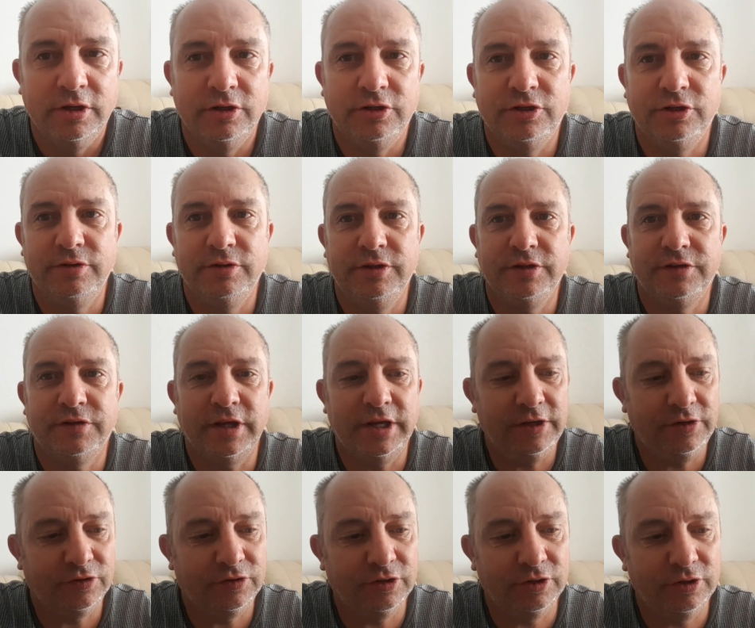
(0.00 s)
doing the day
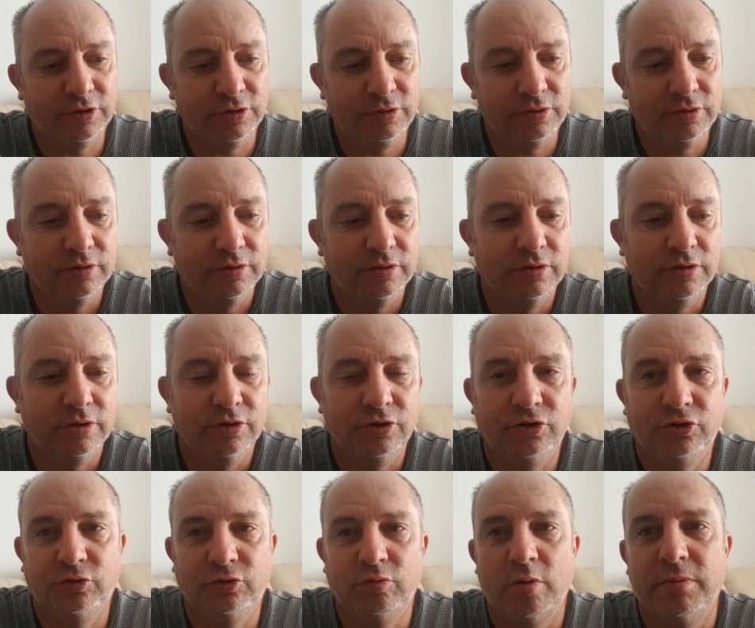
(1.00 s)
2
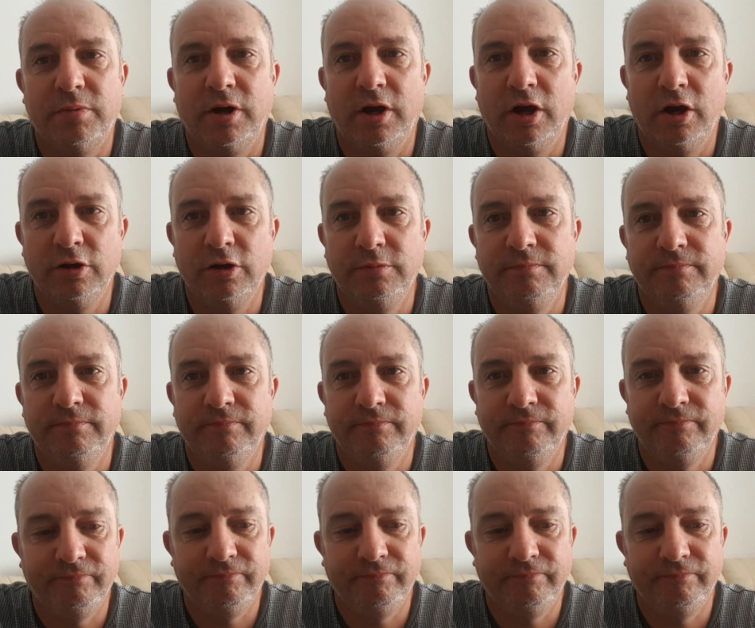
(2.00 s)
swab at home